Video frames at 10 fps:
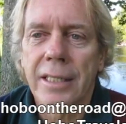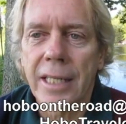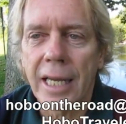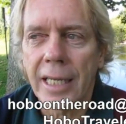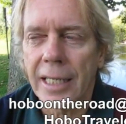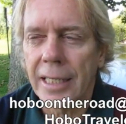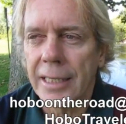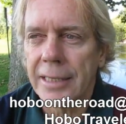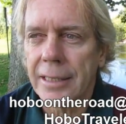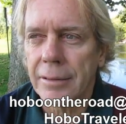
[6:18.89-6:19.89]
thing,
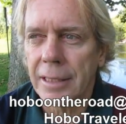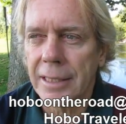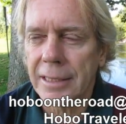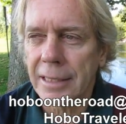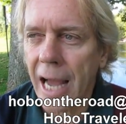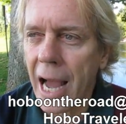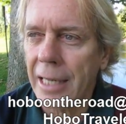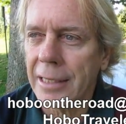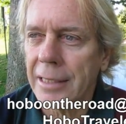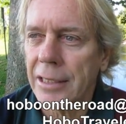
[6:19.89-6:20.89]
is not,